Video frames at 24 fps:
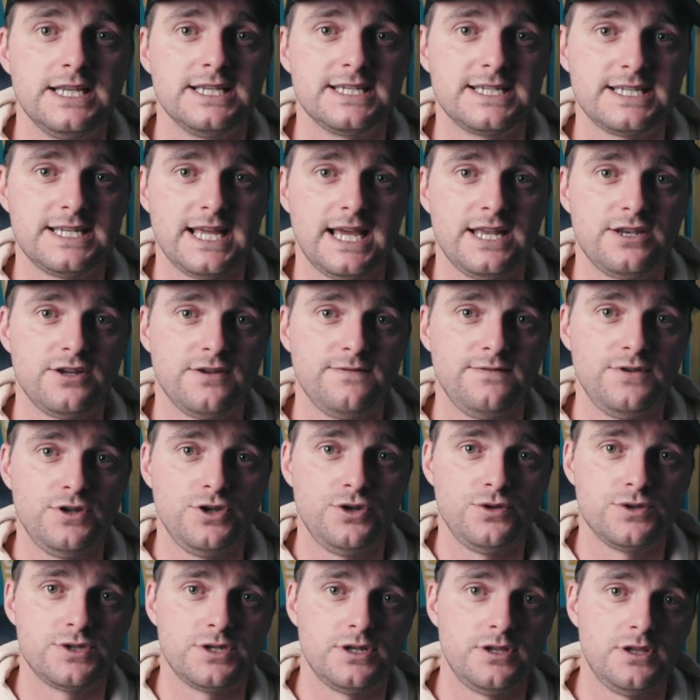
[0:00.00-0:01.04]
instead of
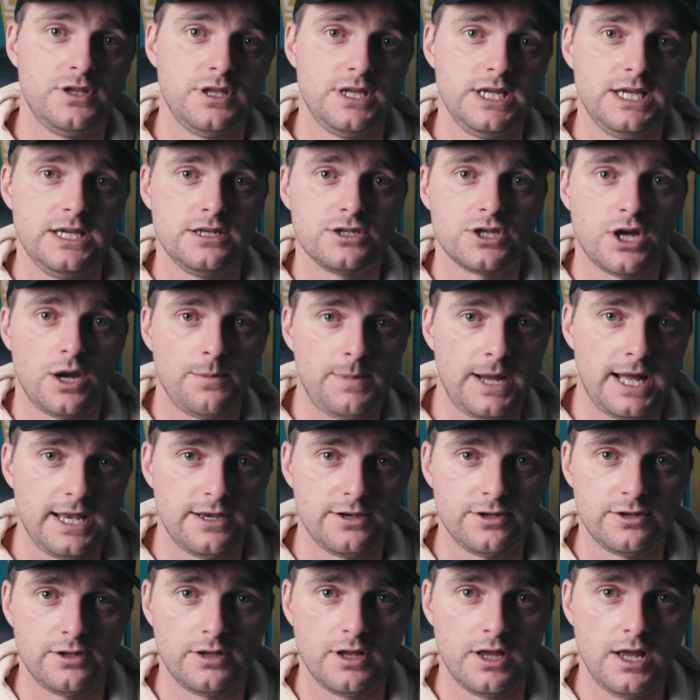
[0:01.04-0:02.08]
using the top
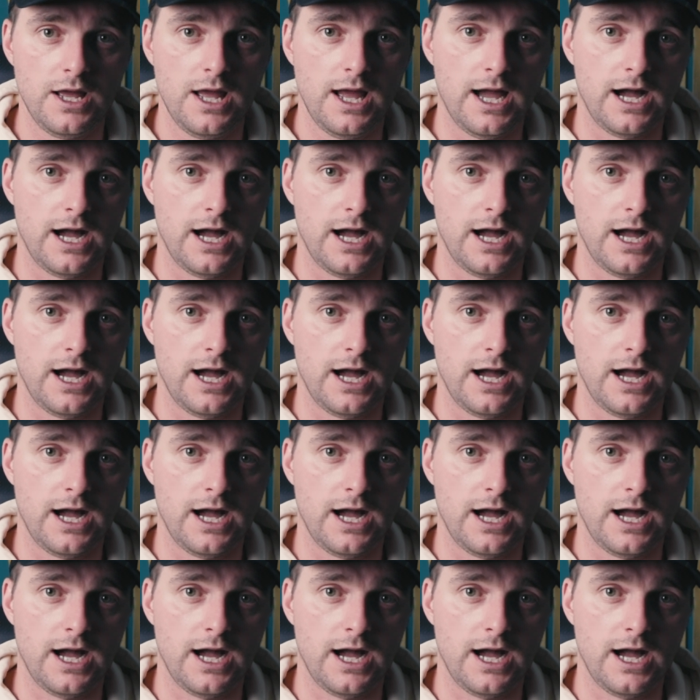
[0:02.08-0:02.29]
handle,